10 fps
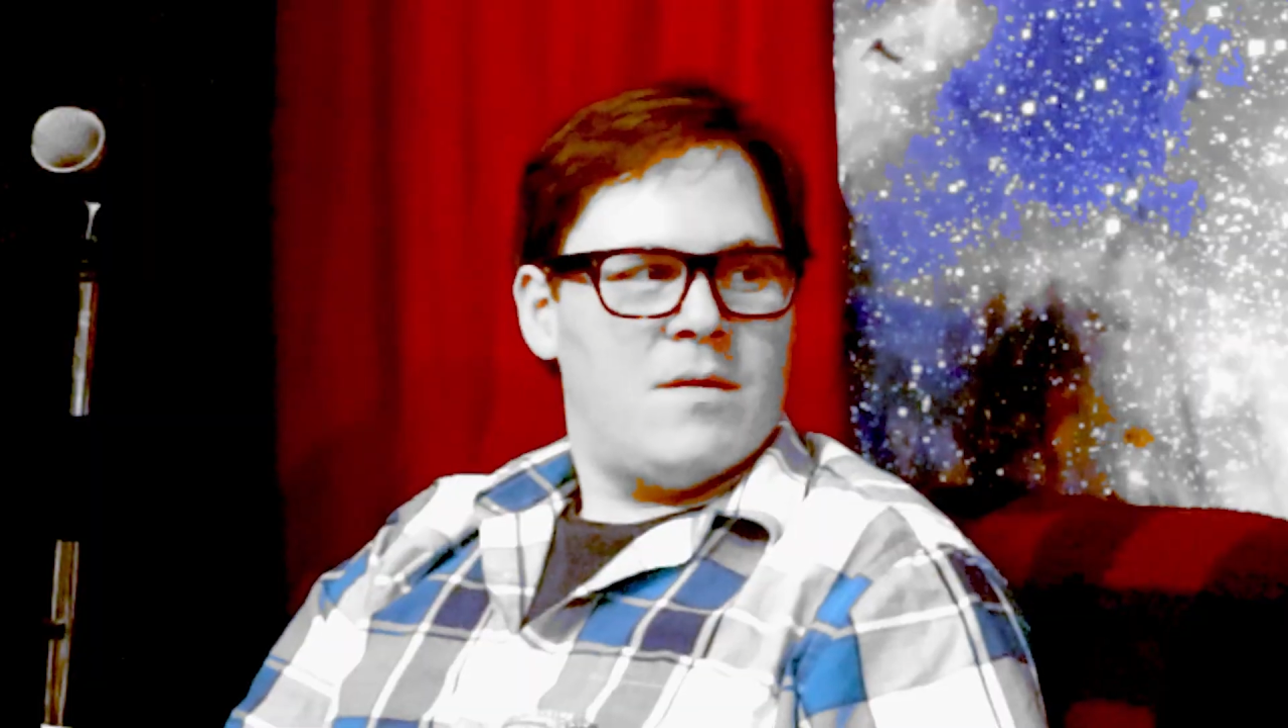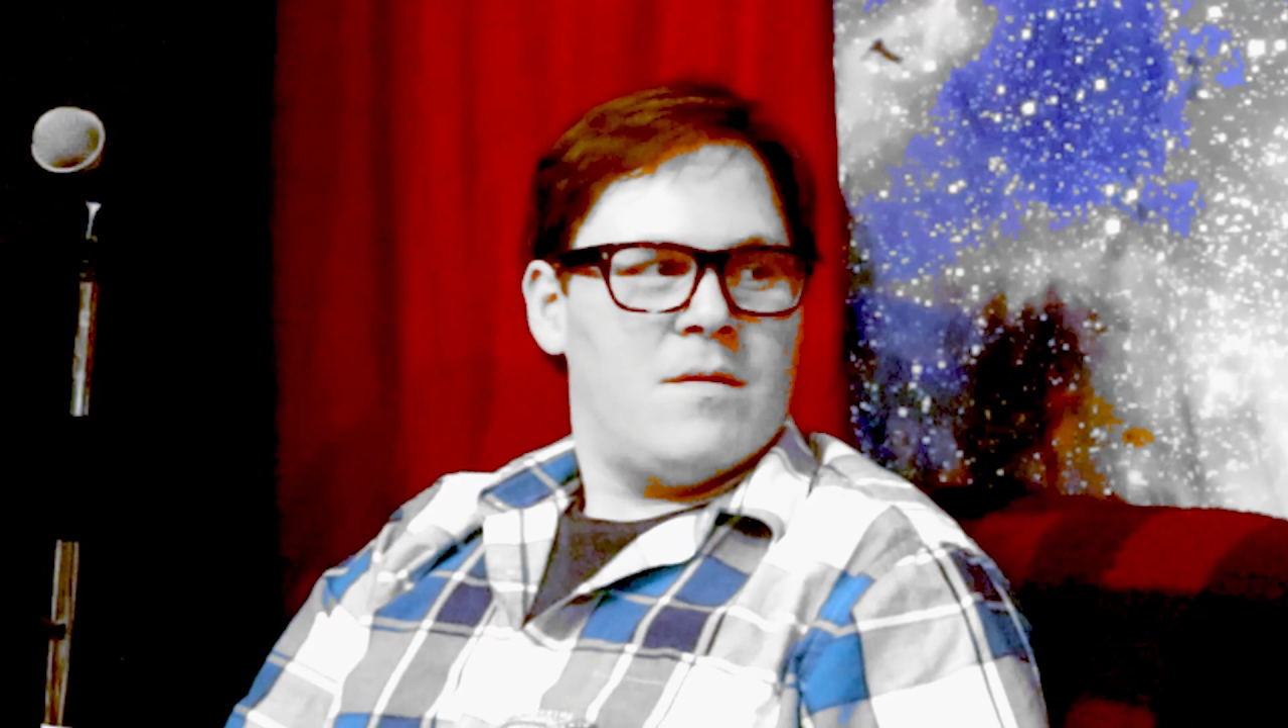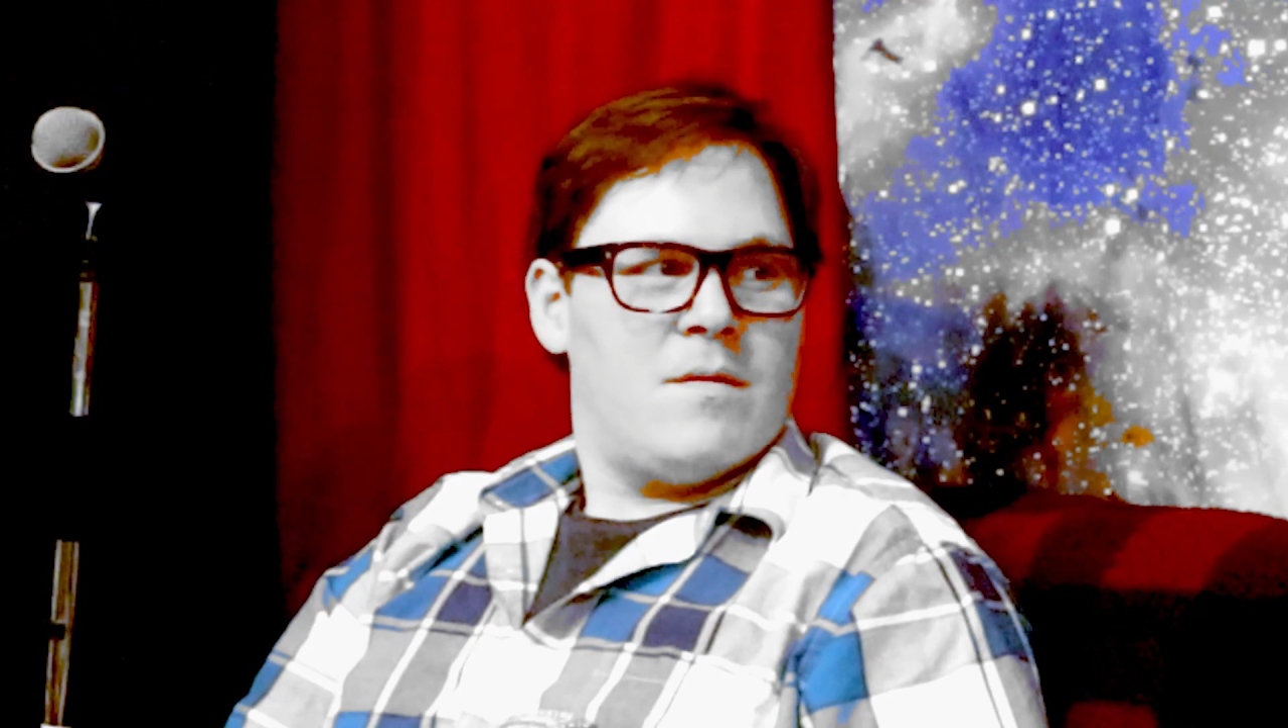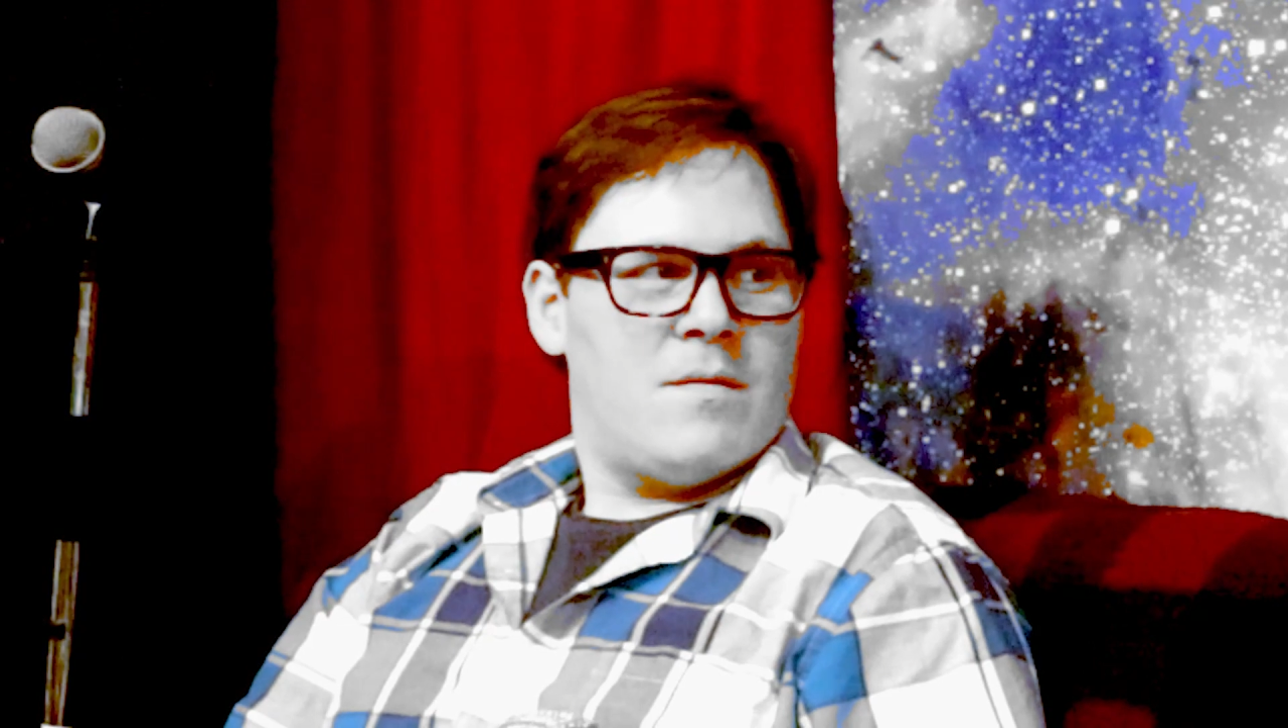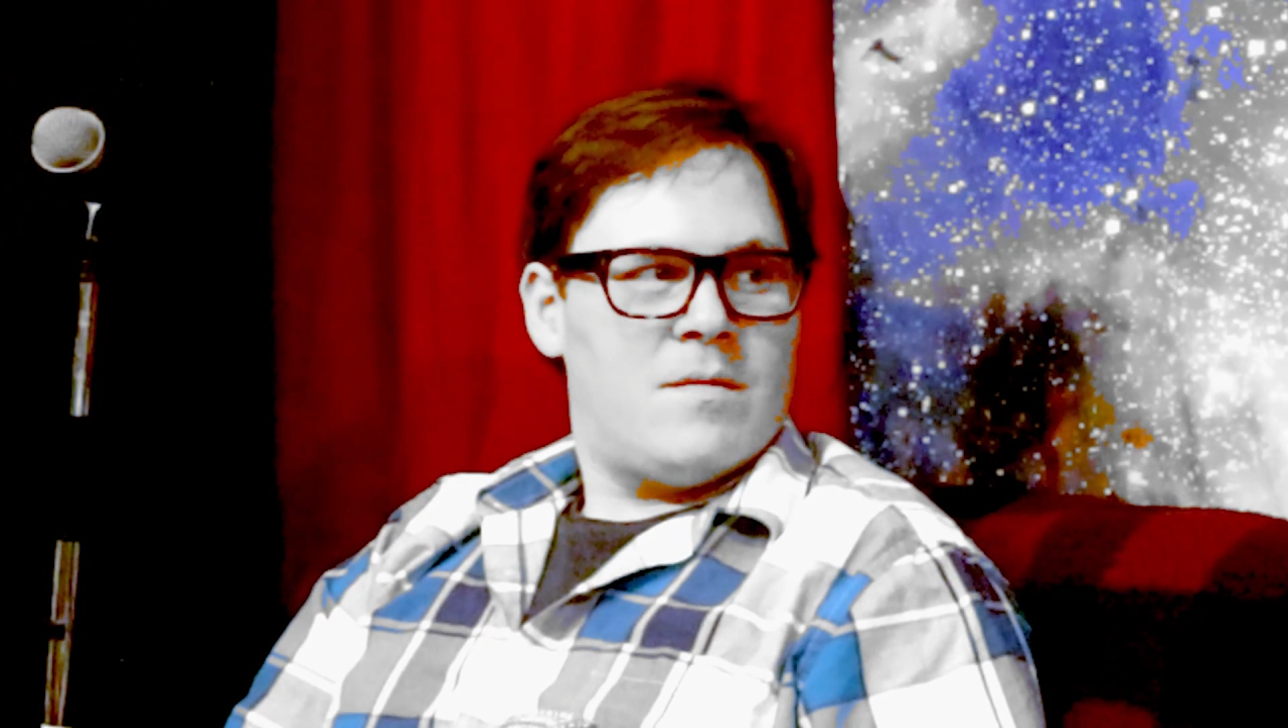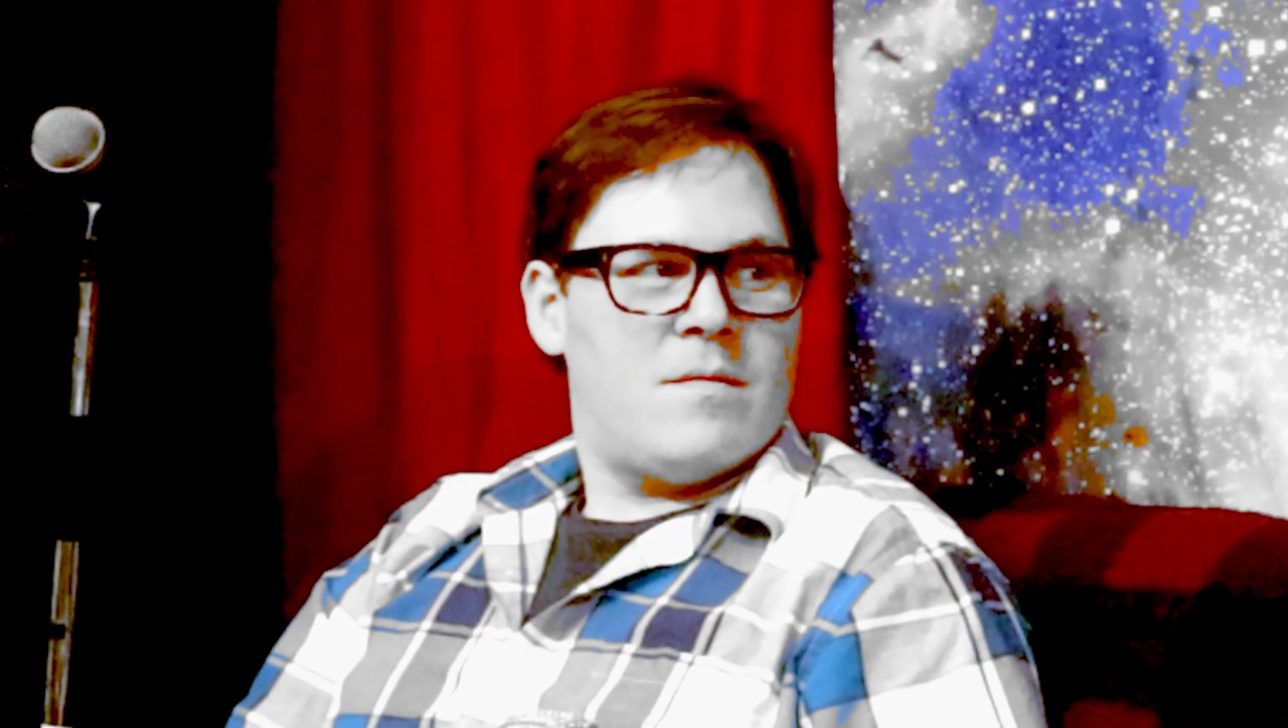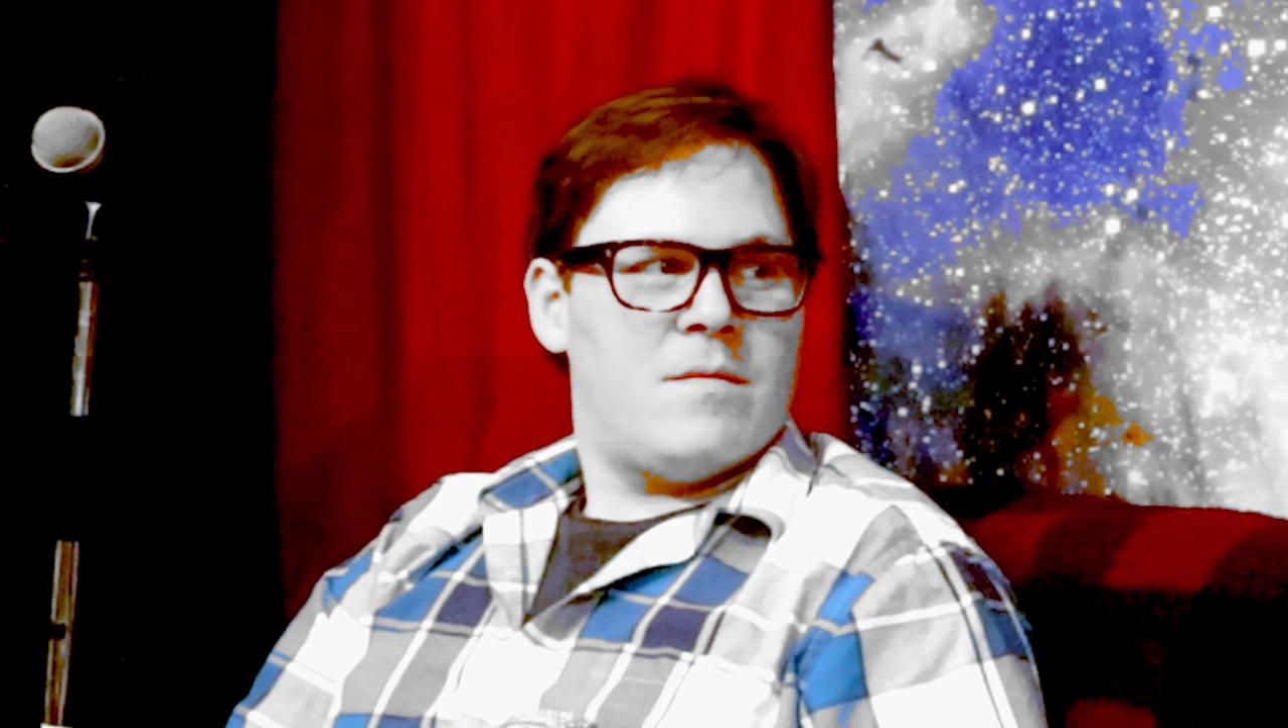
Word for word: and choose from.